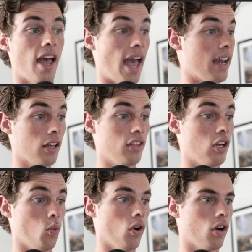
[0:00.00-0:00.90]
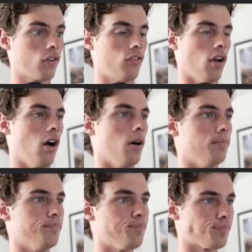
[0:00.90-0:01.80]
And I think it works.
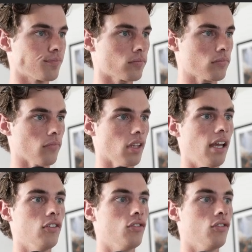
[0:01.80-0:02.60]
I would